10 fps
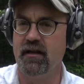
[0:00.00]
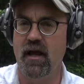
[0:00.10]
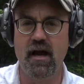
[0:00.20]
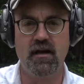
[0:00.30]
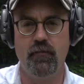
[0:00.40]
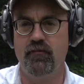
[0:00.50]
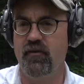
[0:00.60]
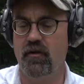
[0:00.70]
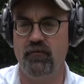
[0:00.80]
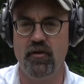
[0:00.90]
Lock up
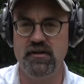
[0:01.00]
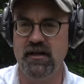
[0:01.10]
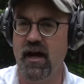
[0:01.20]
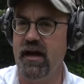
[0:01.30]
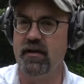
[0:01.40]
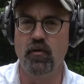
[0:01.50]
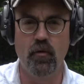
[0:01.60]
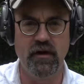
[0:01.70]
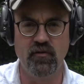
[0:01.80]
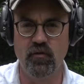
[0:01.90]
very, very tight,
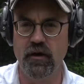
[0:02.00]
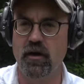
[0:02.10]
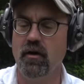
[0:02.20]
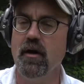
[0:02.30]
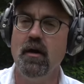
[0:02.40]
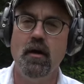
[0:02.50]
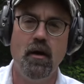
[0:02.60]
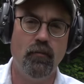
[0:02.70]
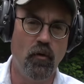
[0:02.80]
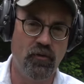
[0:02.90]
great trigger,
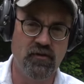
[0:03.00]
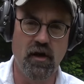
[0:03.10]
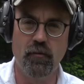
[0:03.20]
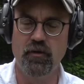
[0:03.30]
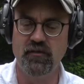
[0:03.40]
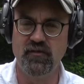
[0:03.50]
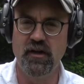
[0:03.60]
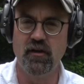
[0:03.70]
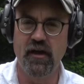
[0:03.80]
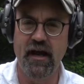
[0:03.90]
both in double and single